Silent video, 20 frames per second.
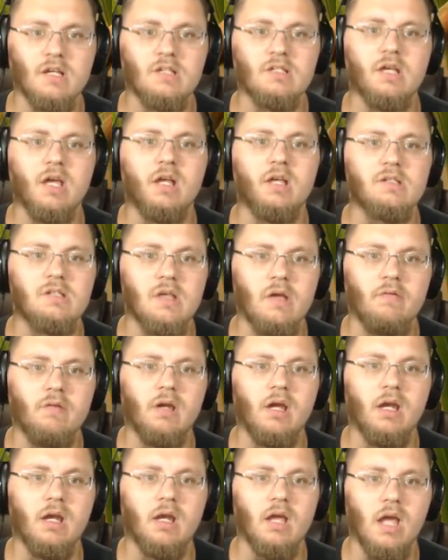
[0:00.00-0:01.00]
87,
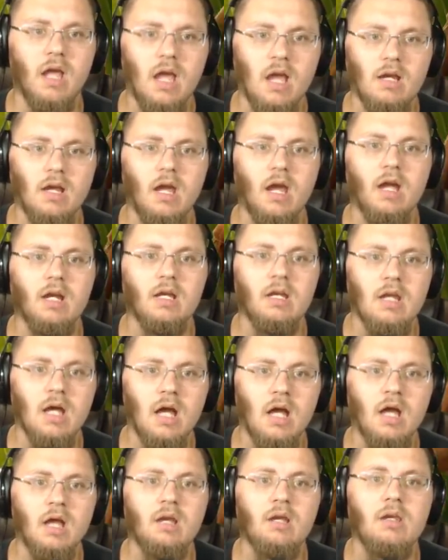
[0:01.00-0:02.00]
88,
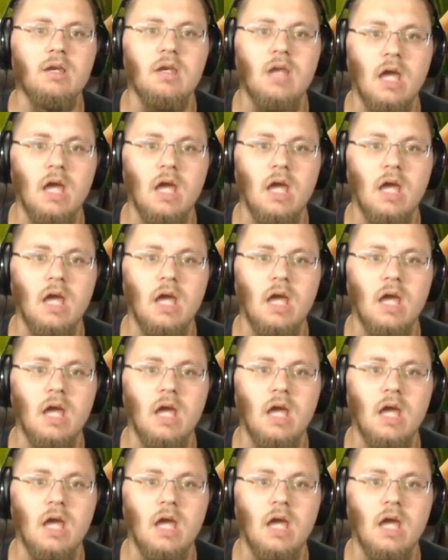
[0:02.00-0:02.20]
89,